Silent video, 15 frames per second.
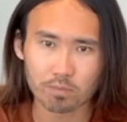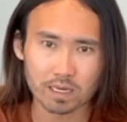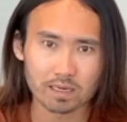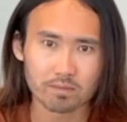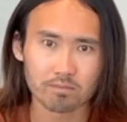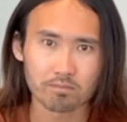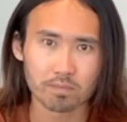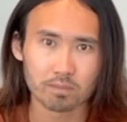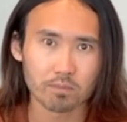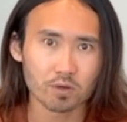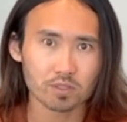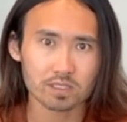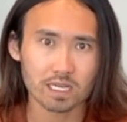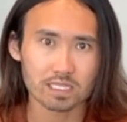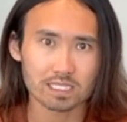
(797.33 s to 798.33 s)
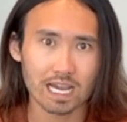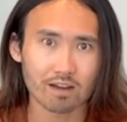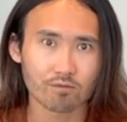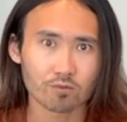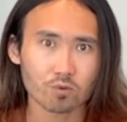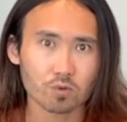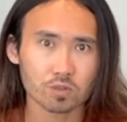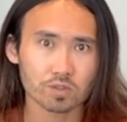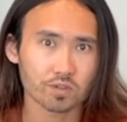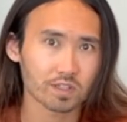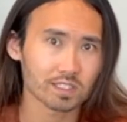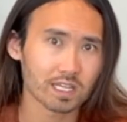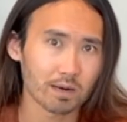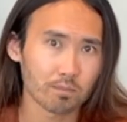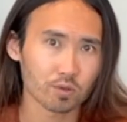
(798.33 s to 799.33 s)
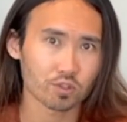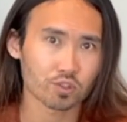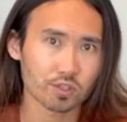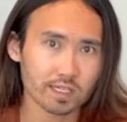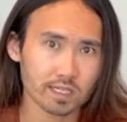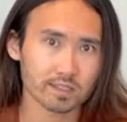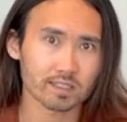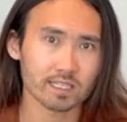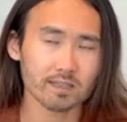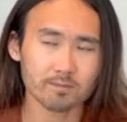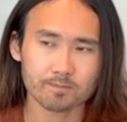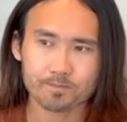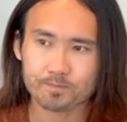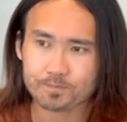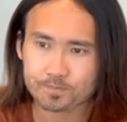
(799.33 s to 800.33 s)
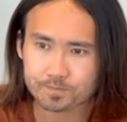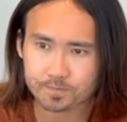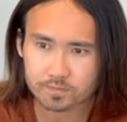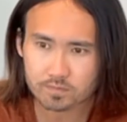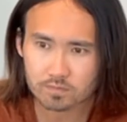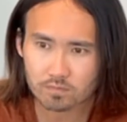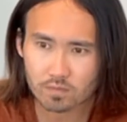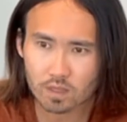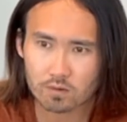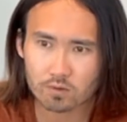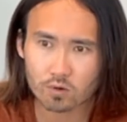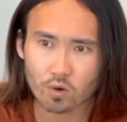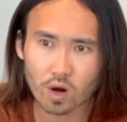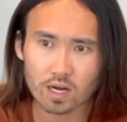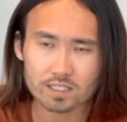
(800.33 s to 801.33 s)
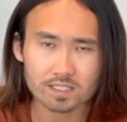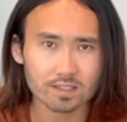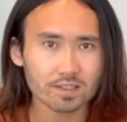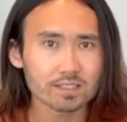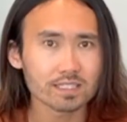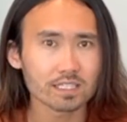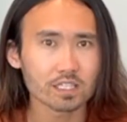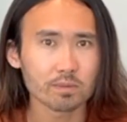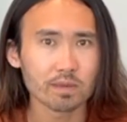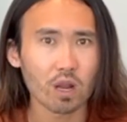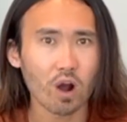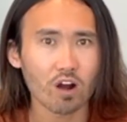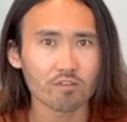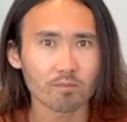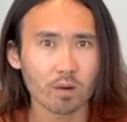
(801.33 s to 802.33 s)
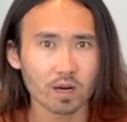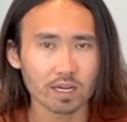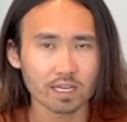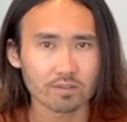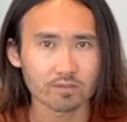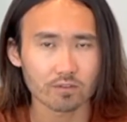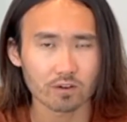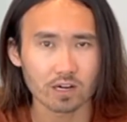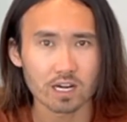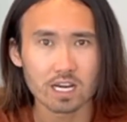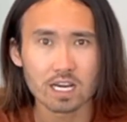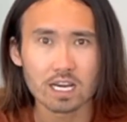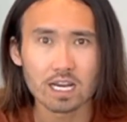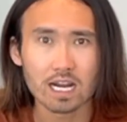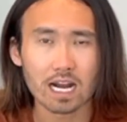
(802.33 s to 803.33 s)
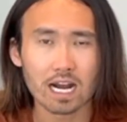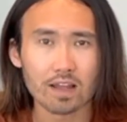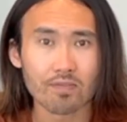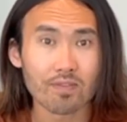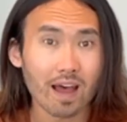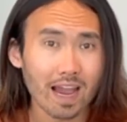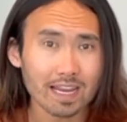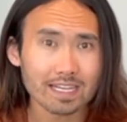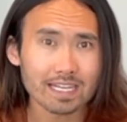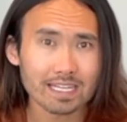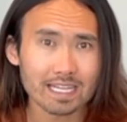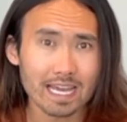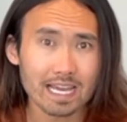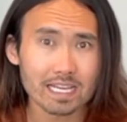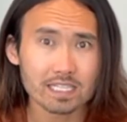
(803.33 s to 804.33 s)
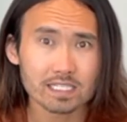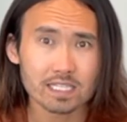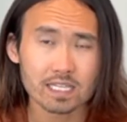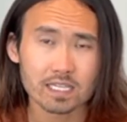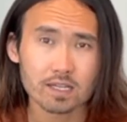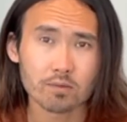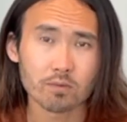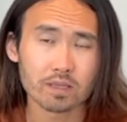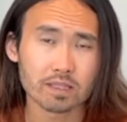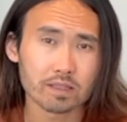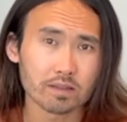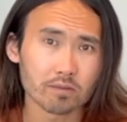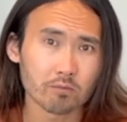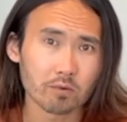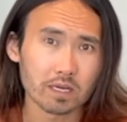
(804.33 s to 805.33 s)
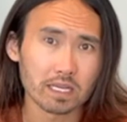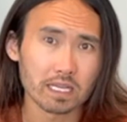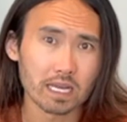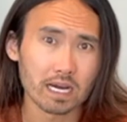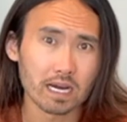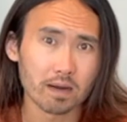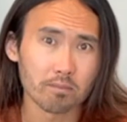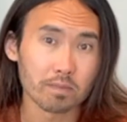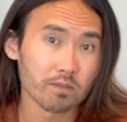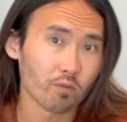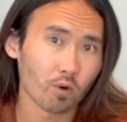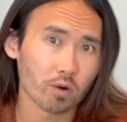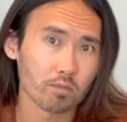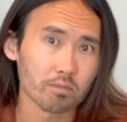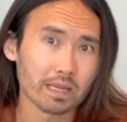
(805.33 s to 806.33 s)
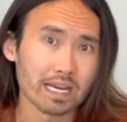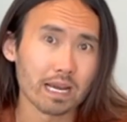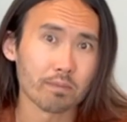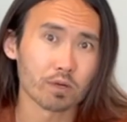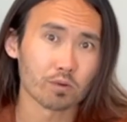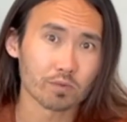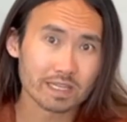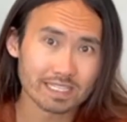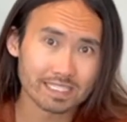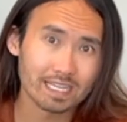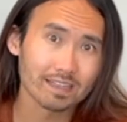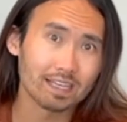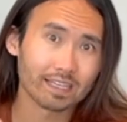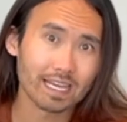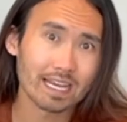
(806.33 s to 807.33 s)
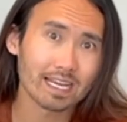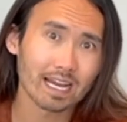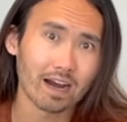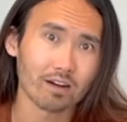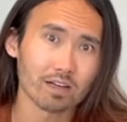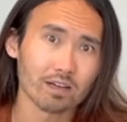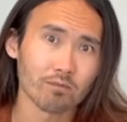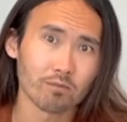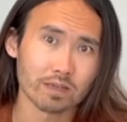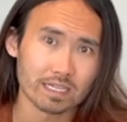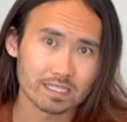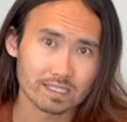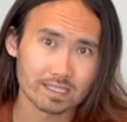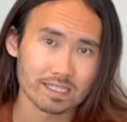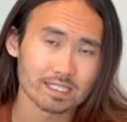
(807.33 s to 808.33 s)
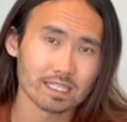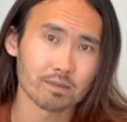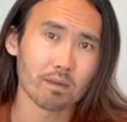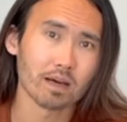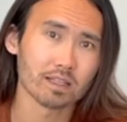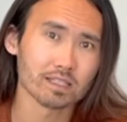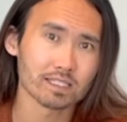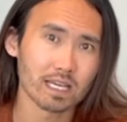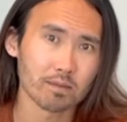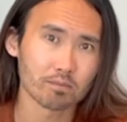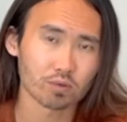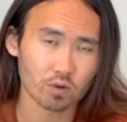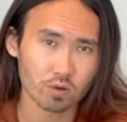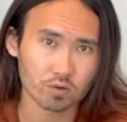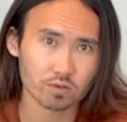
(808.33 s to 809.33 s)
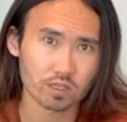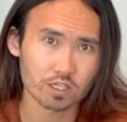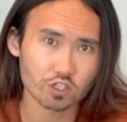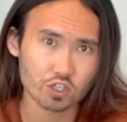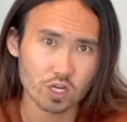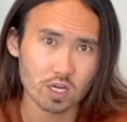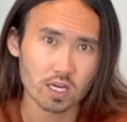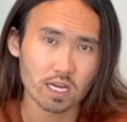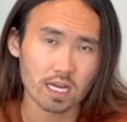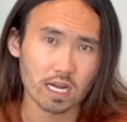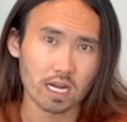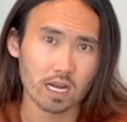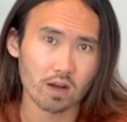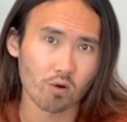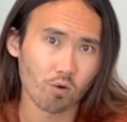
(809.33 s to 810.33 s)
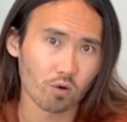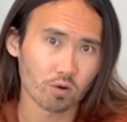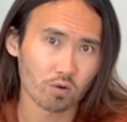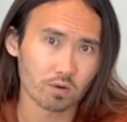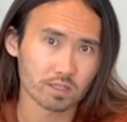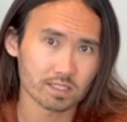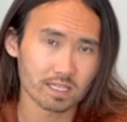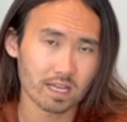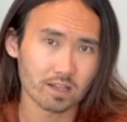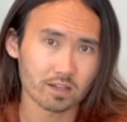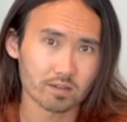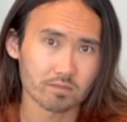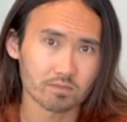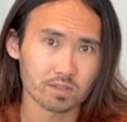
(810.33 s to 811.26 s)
But but most sites have rules. For example, StreetEasy, requires a listing to be off market for uh, 90 days when when uh, before being able to reset the day count when it's listed by the same brokerage uh, or or seller.